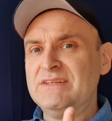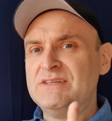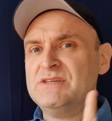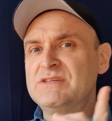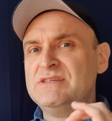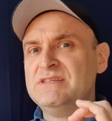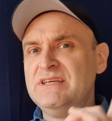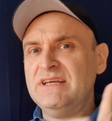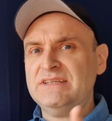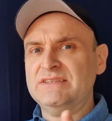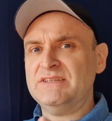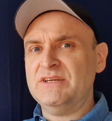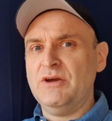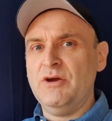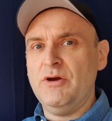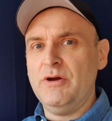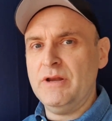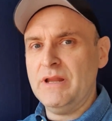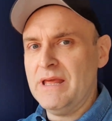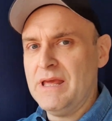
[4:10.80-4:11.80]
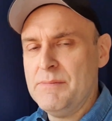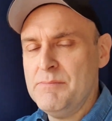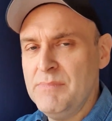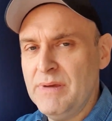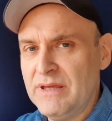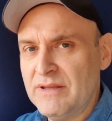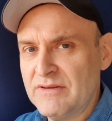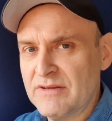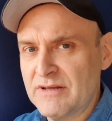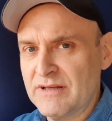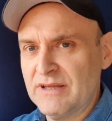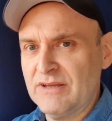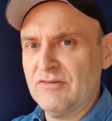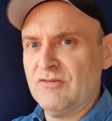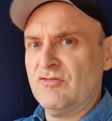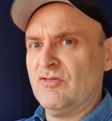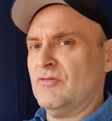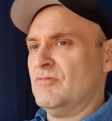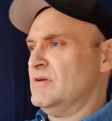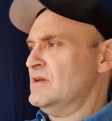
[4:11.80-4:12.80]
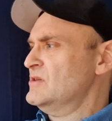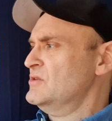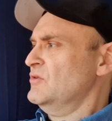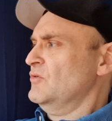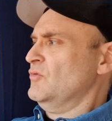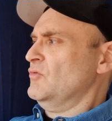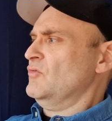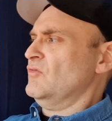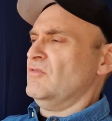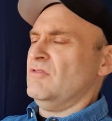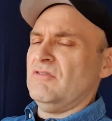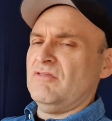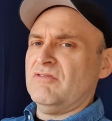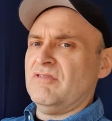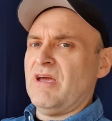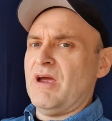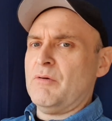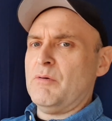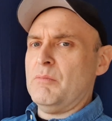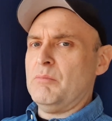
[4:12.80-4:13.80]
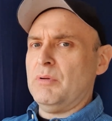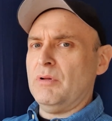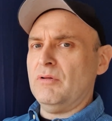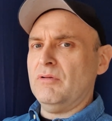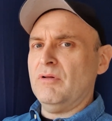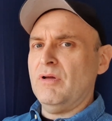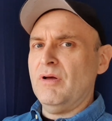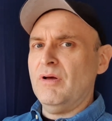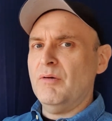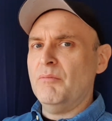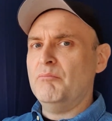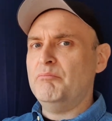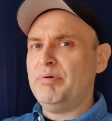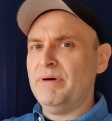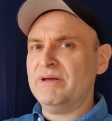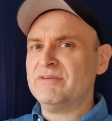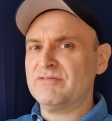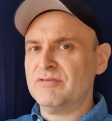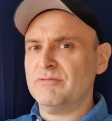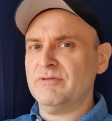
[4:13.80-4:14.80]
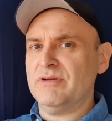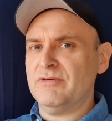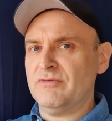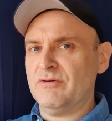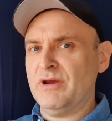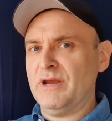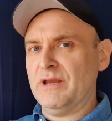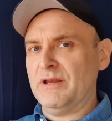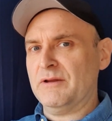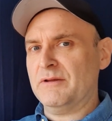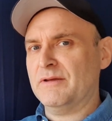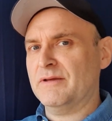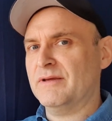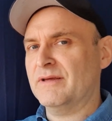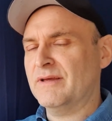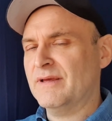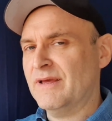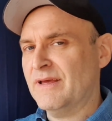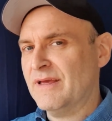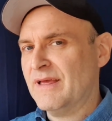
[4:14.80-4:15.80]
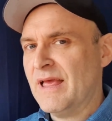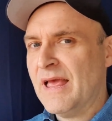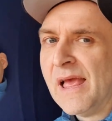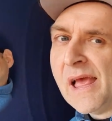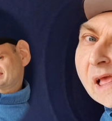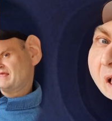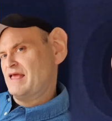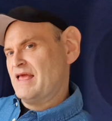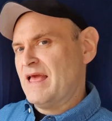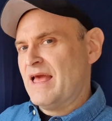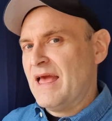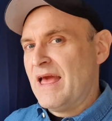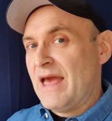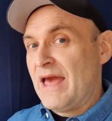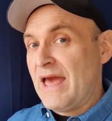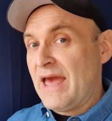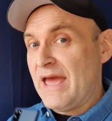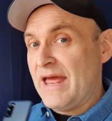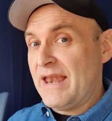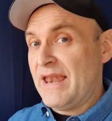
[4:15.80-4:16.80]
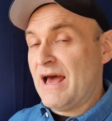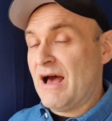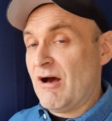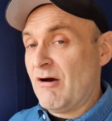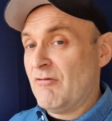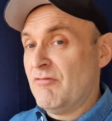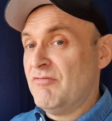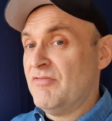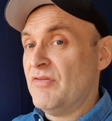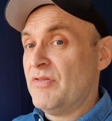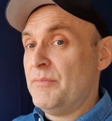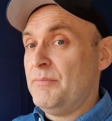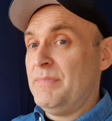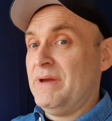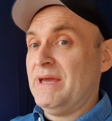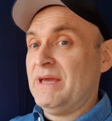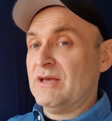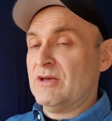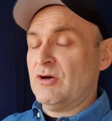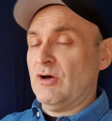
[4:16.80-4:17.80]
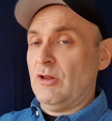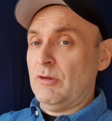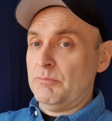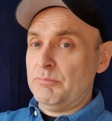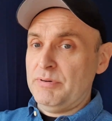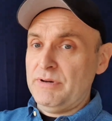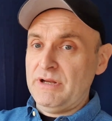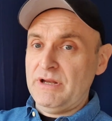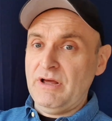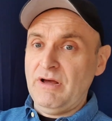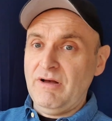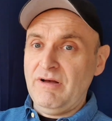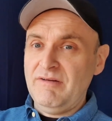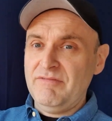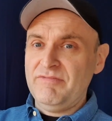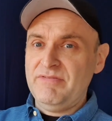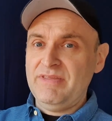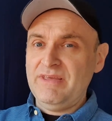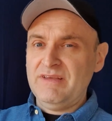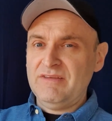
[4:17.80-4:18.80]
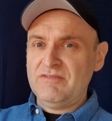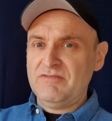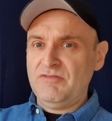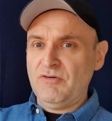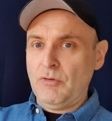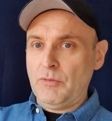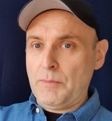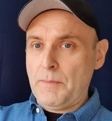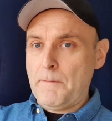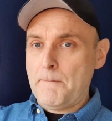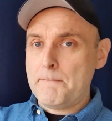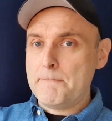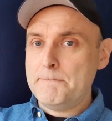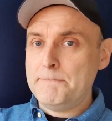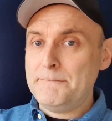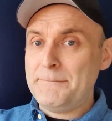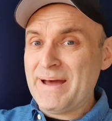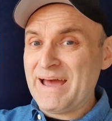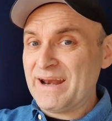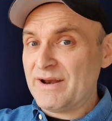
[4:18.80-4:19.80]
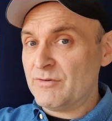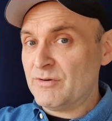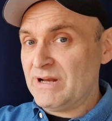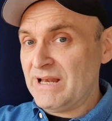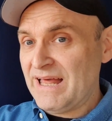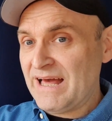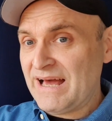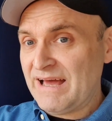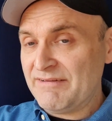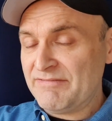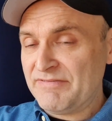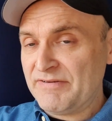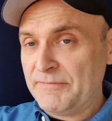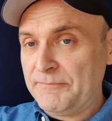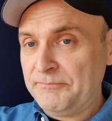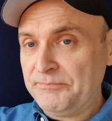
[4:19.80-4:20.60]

to 60Hz immediately to reduce the terrible battery drain. And now for the main culprit of this phone, battery life.